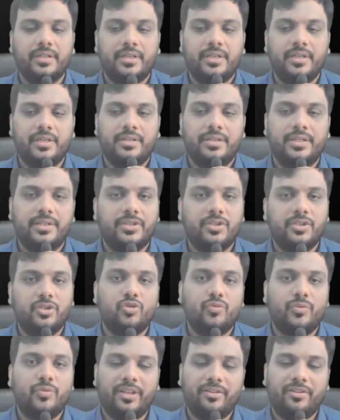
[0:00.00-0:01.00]
This is
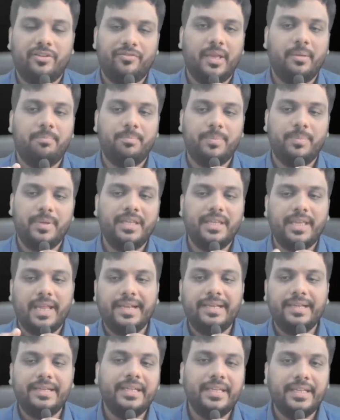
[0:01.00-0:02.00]
to verify P
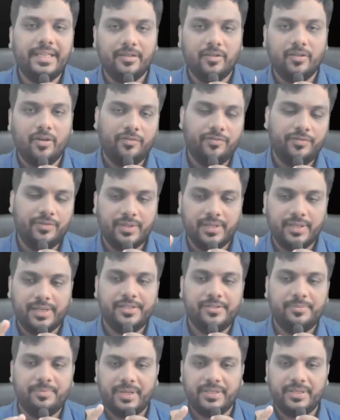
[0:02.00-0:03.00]
and D of
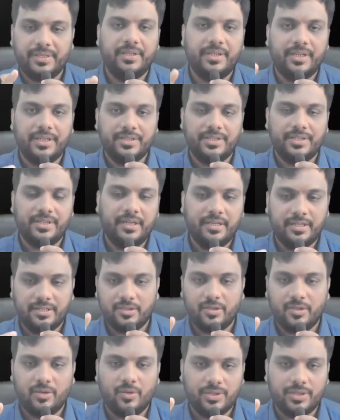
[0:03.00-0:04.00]
sales, presentation and
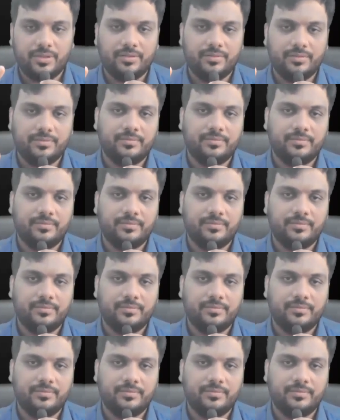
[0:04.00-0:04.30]
disclosure.